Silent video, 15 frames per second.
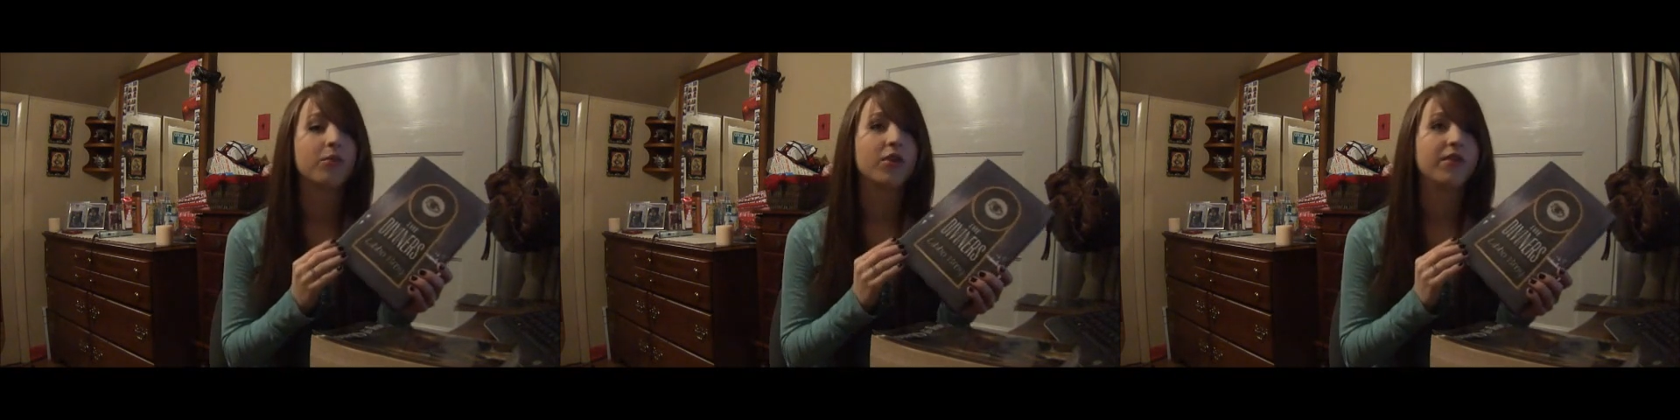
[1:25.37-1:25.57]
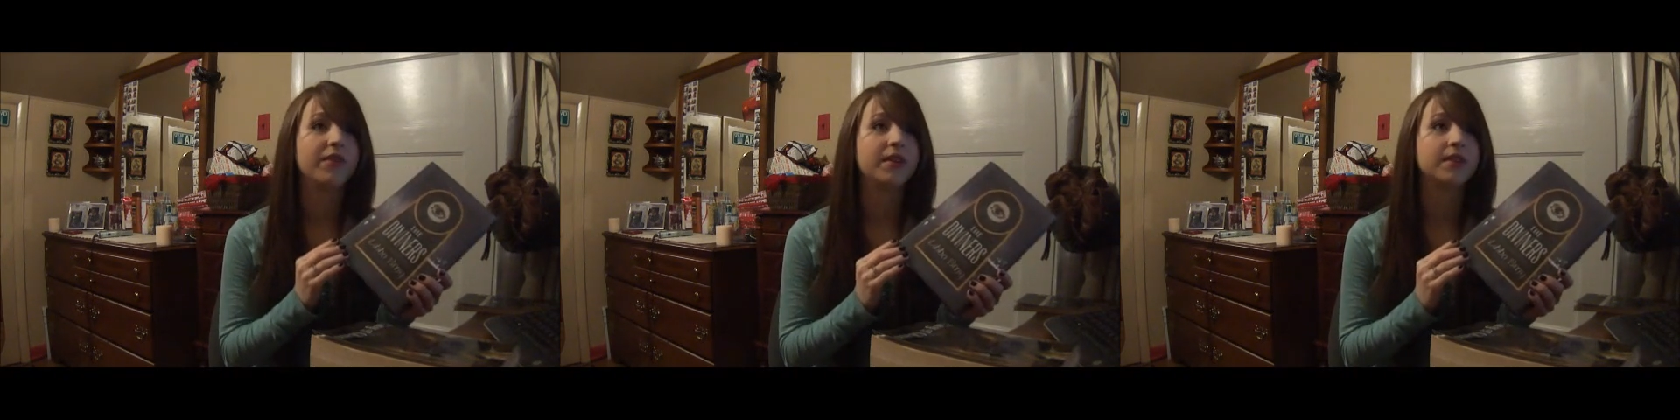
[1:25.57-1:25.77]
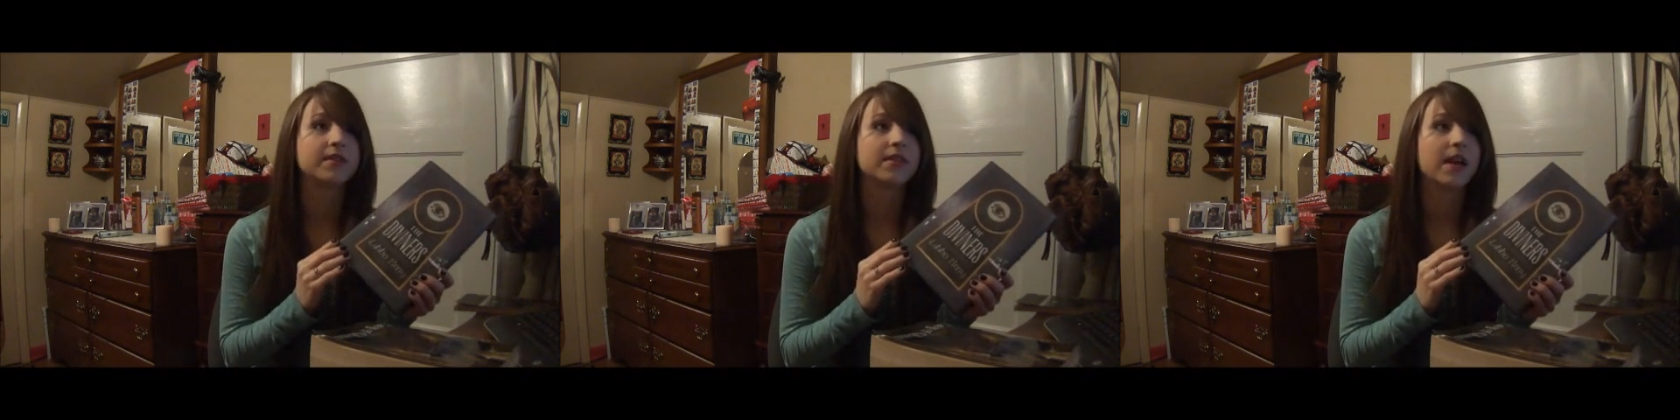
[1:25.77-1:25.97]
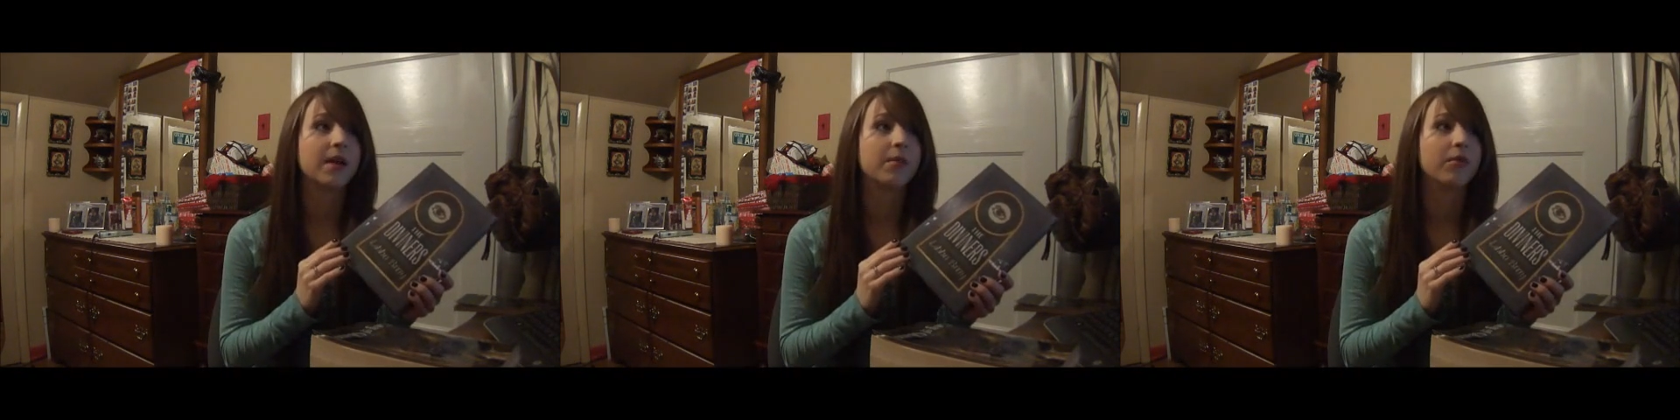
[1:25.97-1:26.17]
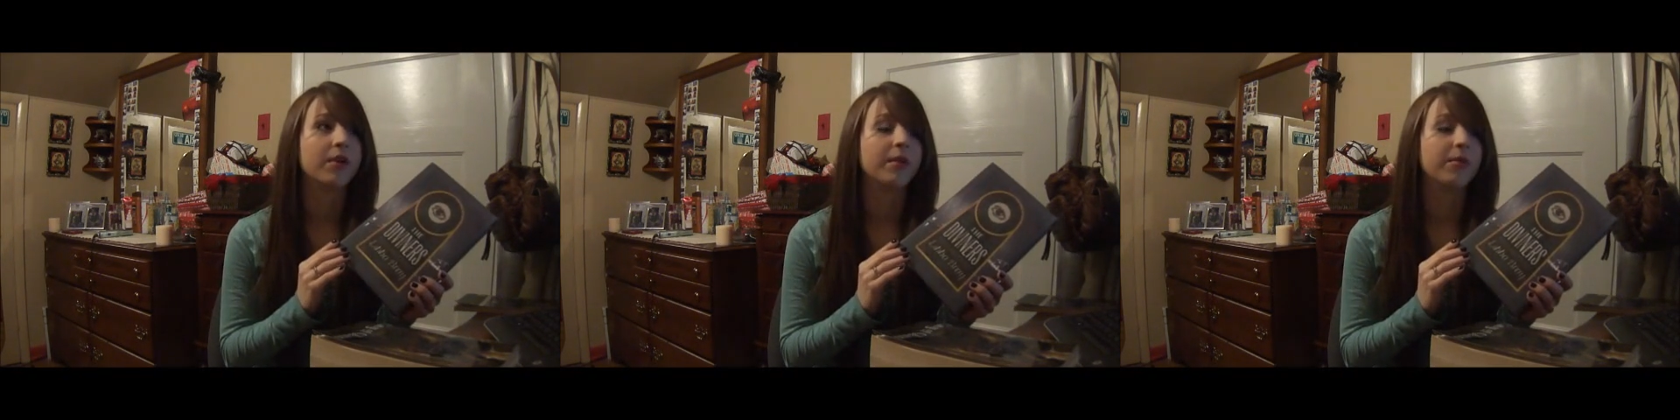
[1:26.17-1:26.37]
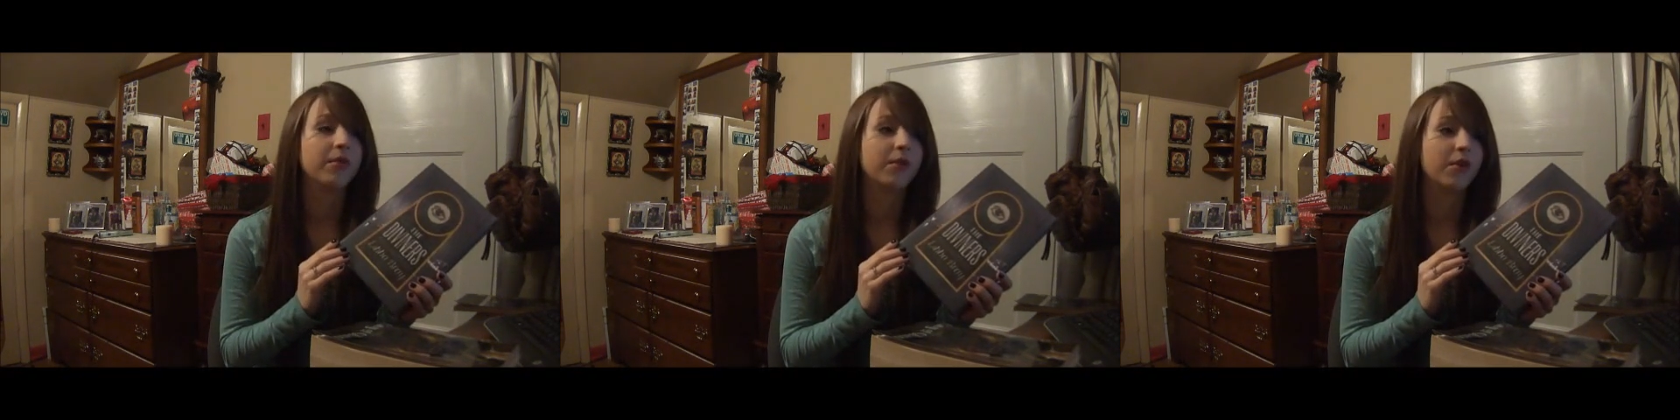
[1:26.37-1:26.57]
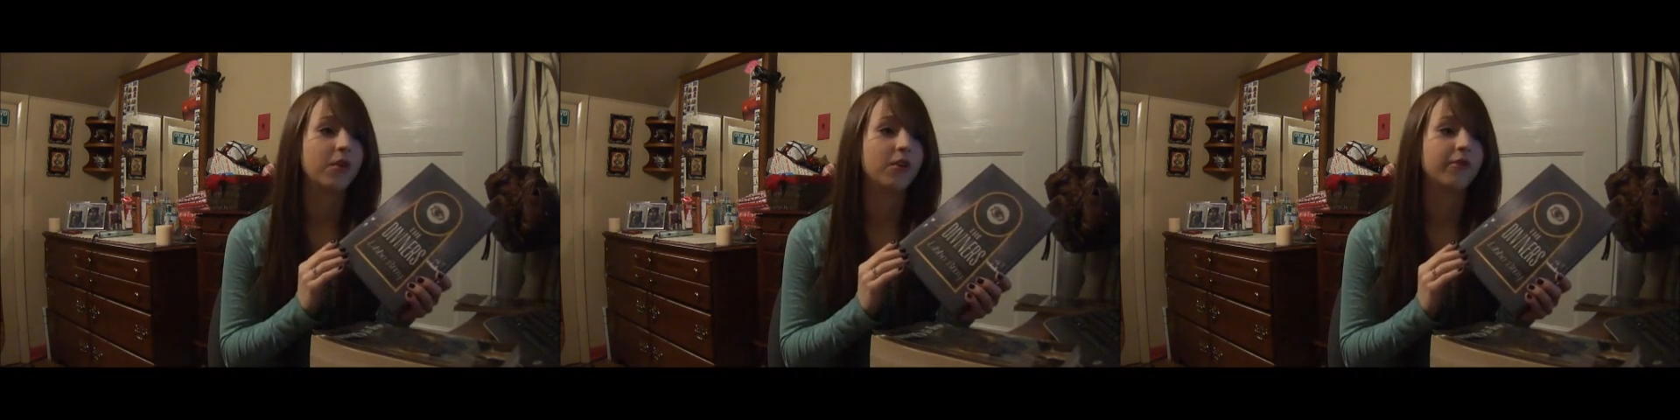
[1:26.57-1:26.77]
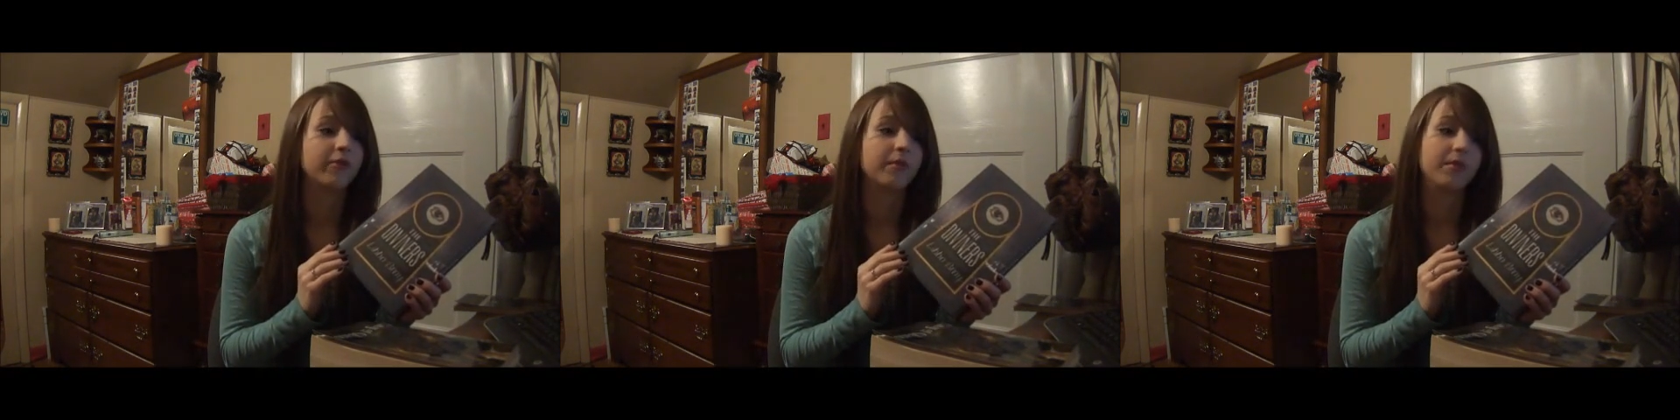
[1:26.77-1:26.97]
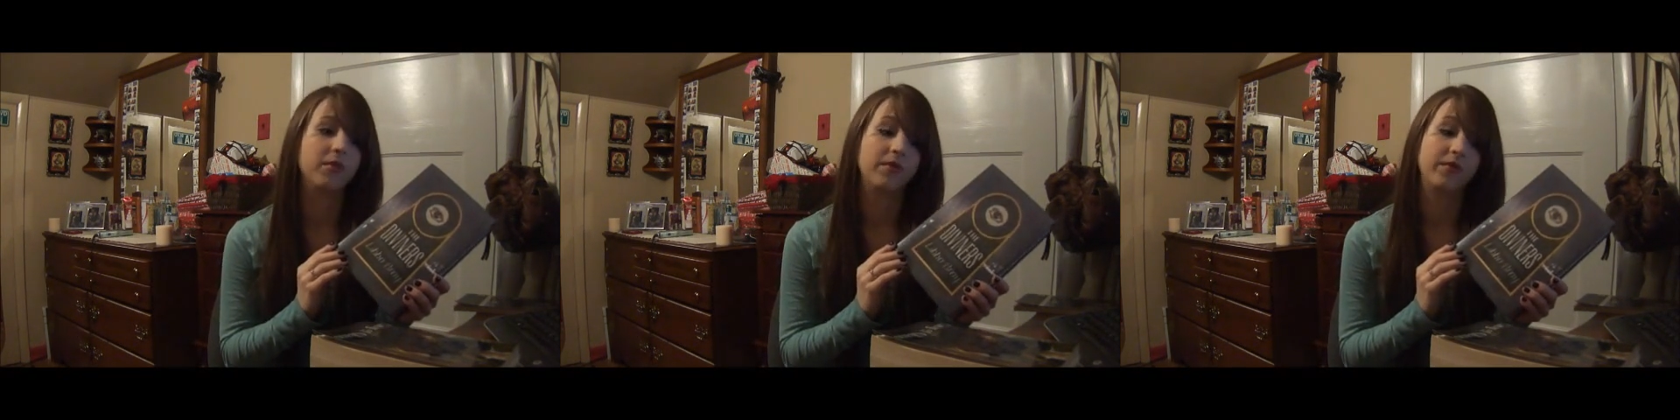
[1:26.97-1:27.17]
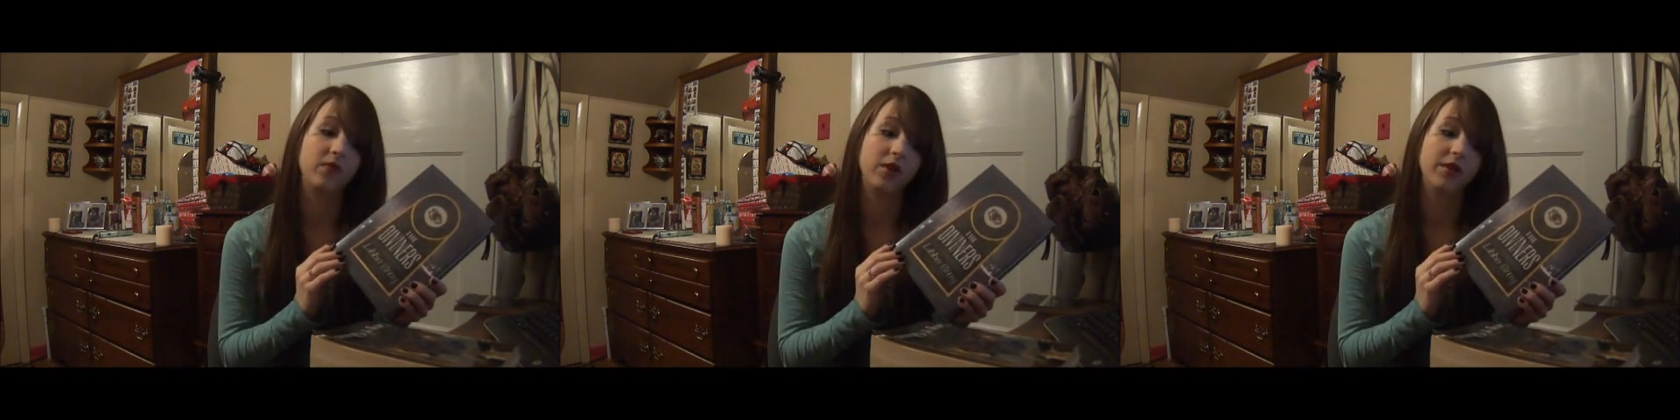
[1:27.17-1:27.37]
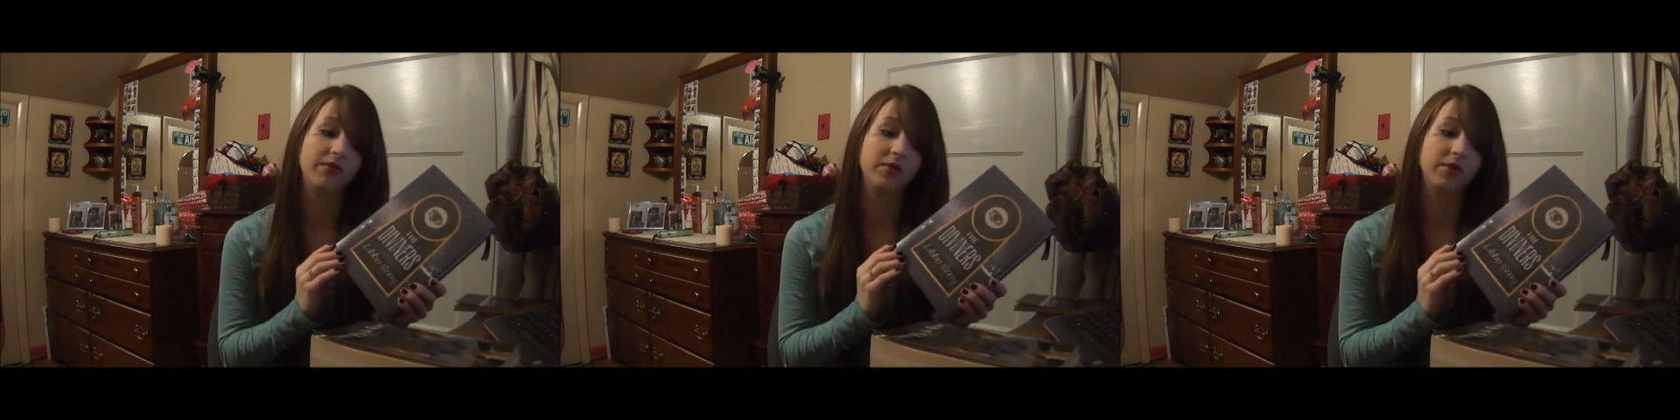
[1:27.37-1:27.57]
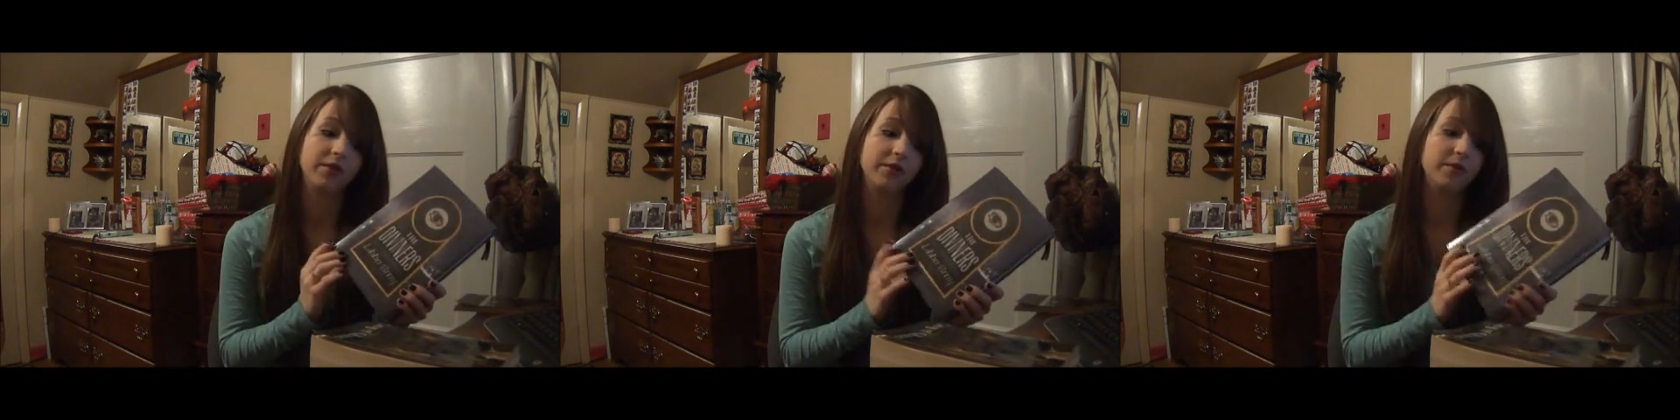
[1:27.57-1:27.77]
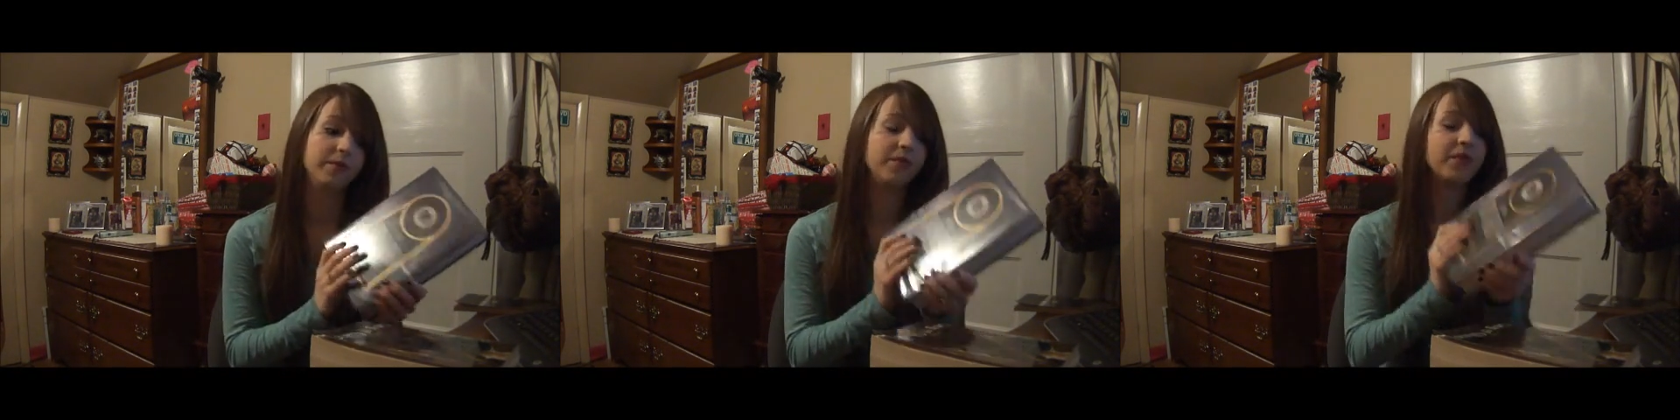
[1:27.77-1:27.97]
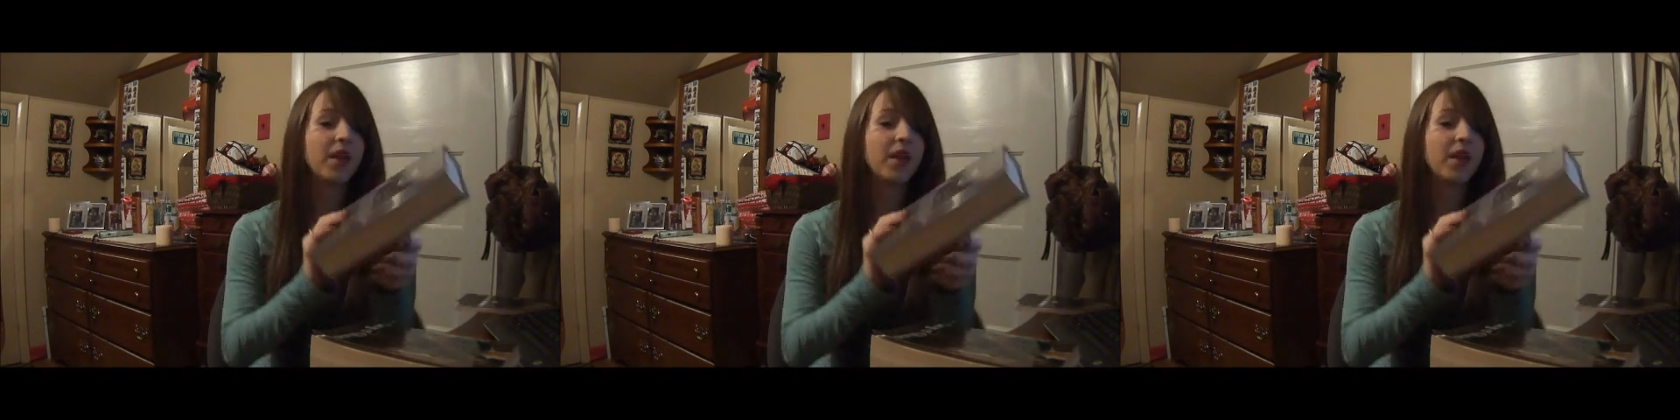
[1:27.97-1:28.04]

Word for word: previous library book haul from forever ago.